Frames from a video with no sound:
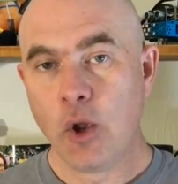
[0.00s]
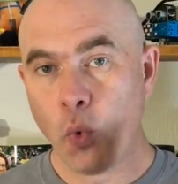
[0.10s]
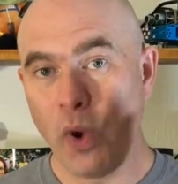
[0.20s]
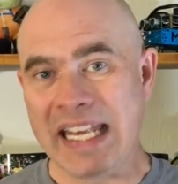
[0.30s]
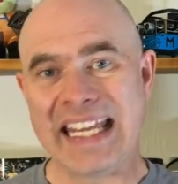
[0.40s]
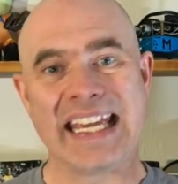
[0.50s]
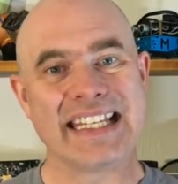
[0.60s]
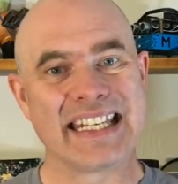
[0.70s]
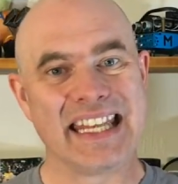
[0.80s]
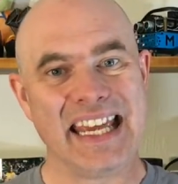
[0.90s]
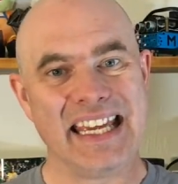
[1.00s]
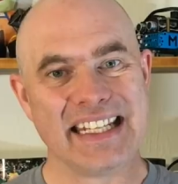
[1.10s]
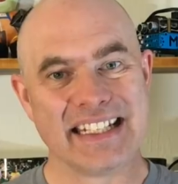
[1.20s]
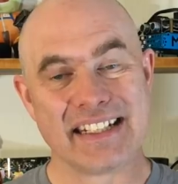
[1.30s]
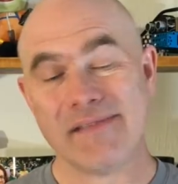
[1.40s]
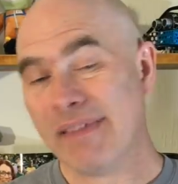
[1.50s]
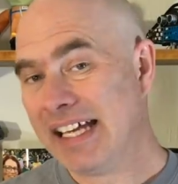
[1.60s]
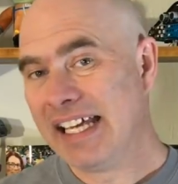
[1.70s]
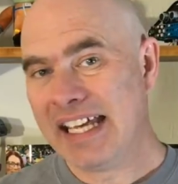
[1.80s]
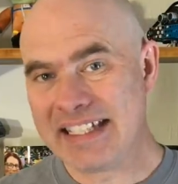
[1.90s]
When it gets to the end,
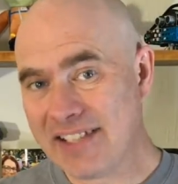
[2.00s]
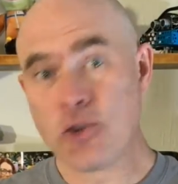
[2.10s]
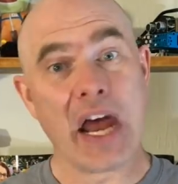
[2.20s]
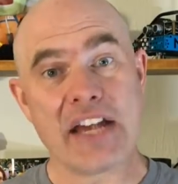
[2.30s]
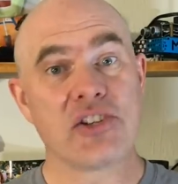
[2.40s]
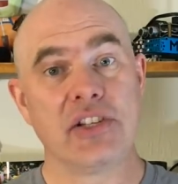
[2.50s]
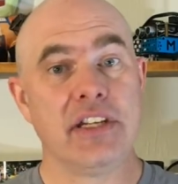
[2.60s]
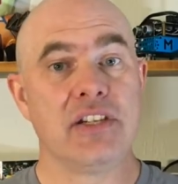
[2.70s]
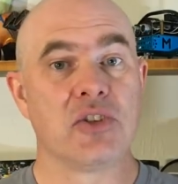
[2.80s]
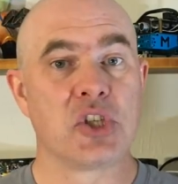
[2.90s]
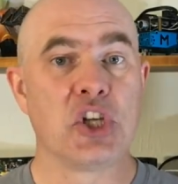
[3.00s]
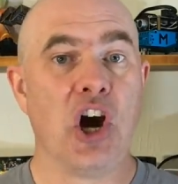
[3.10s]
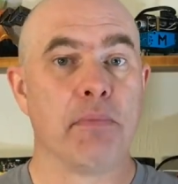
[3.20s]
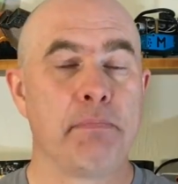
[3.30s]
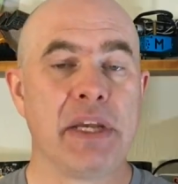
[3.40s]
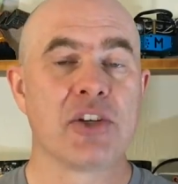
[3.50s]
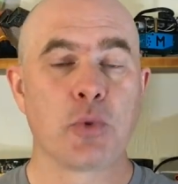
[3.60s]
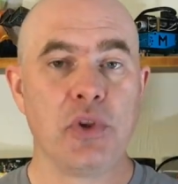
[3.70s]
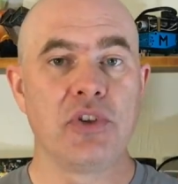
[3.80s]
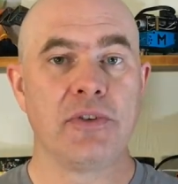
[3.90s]
it doesn't actually need to stop
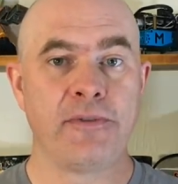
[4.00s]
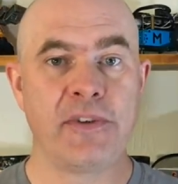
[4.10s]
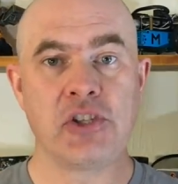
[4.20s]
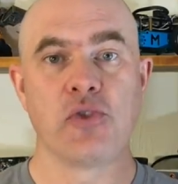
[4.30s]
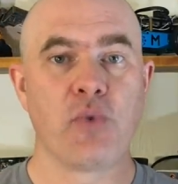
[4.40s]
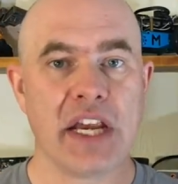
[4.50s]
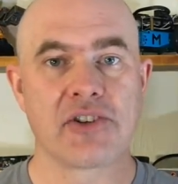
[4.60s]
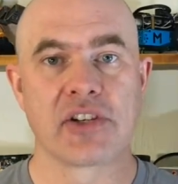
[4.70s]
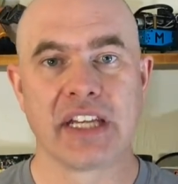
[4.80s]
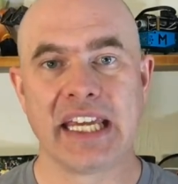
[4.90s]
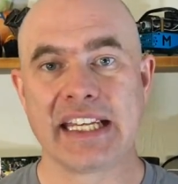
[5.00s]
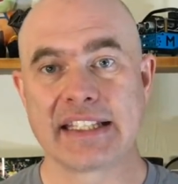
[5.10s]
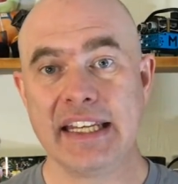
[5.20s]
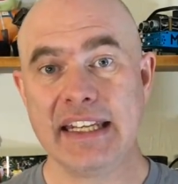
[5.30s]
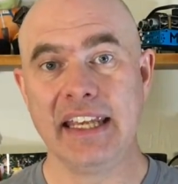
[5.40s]
because when the fission reaction kicks in,